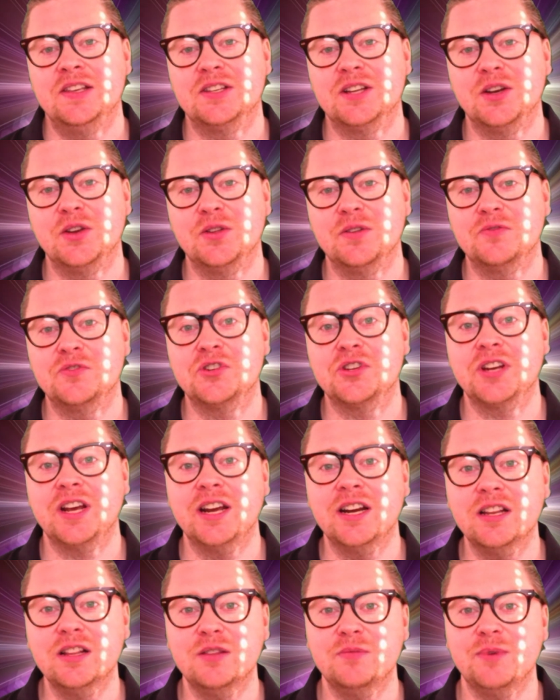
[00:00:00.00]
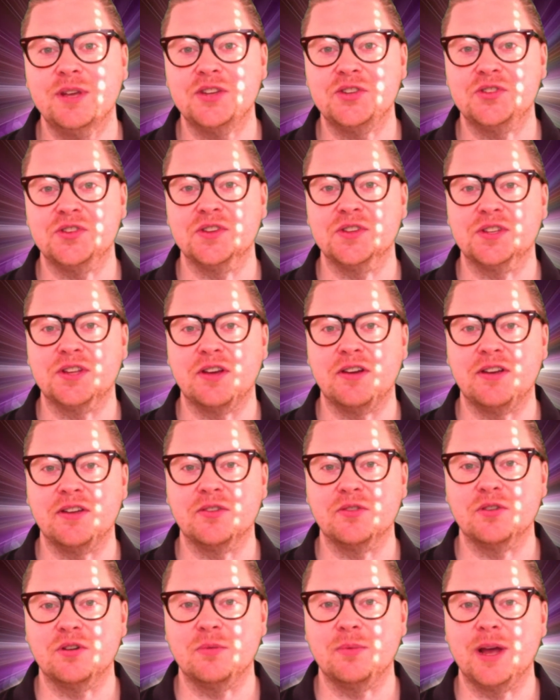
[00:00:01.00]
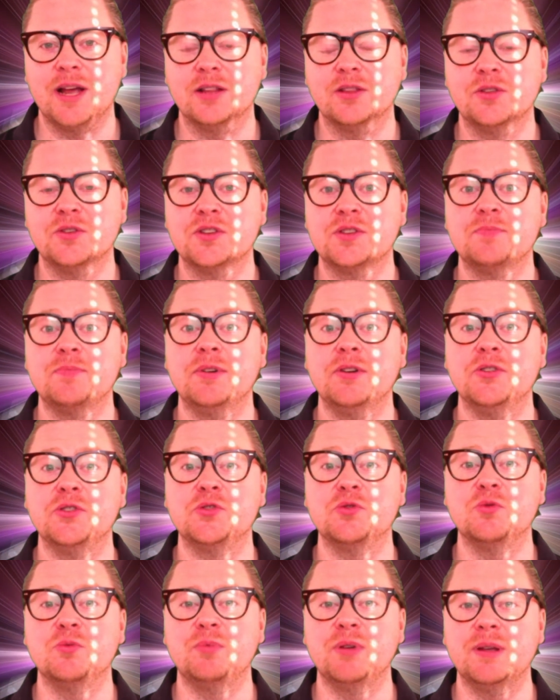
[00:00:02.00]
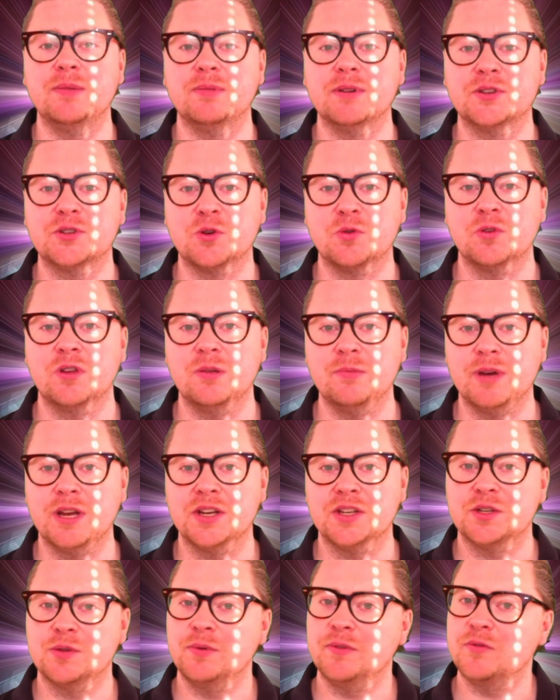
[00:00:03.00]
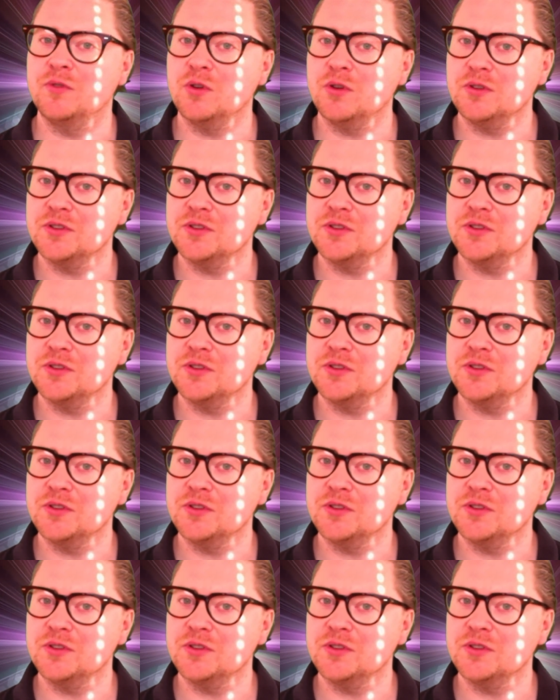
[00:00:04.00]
a lot of channel messages going on about it. A lot of spiritual people are talking about it. So we've got